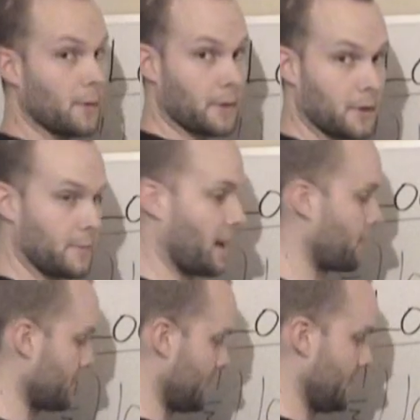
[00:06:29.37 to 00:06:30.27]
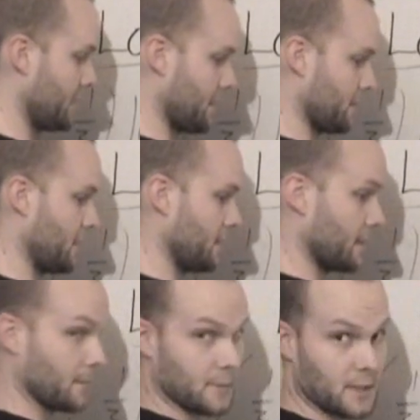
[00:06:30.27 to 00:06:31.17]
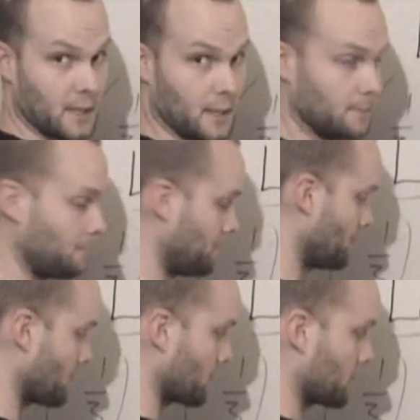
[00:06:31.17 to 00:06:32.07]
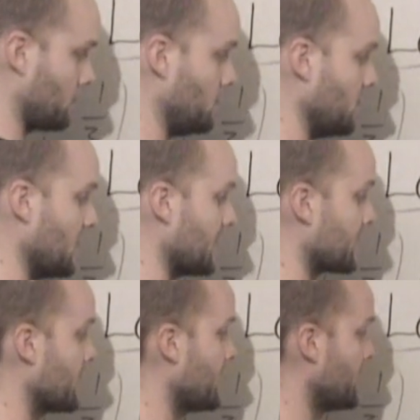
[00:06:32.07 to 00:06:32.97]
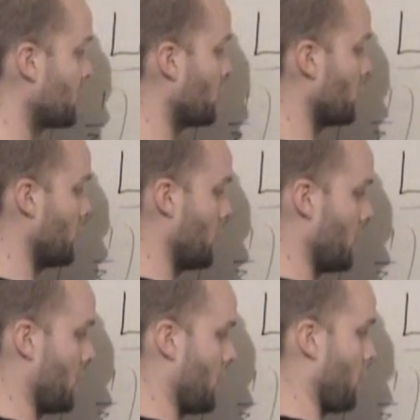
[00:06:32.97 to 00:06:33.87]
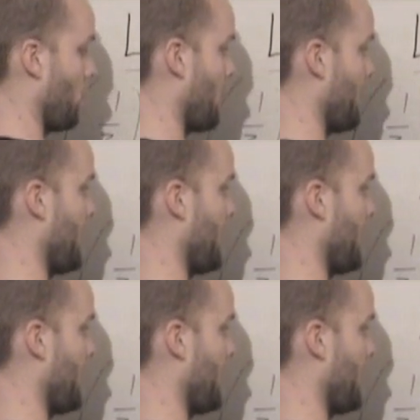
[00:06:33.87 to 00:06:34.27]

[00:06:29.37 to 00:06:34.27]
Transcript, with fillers: the third power, ten times ten times ten, is going to equal one